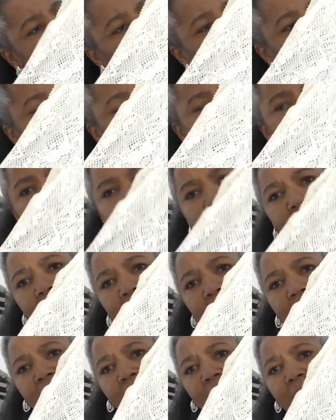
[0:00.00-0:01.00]

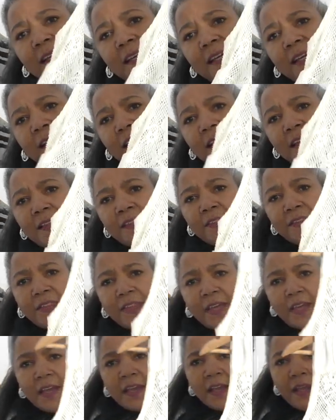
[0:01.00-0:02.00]
lining in
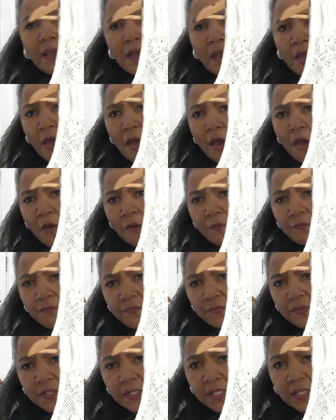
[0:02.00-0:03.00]
there,
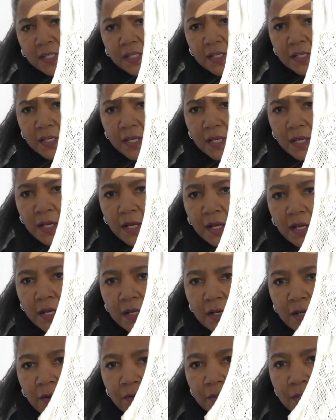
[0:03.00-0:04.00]
hopefully.
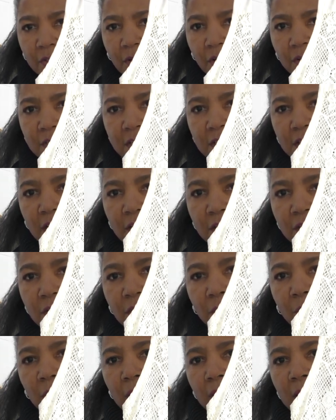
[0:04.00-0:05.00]
Oh, you can't see that
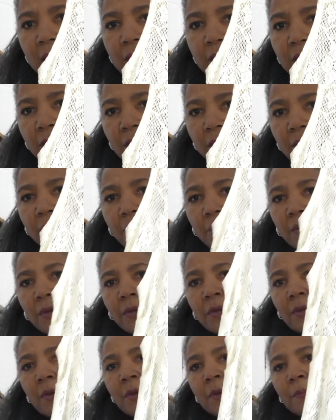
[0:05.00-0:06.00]
too well, can you?
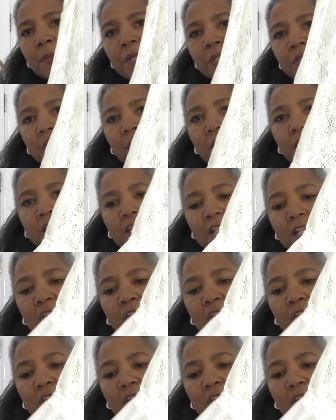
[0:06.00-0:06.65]
But it's got this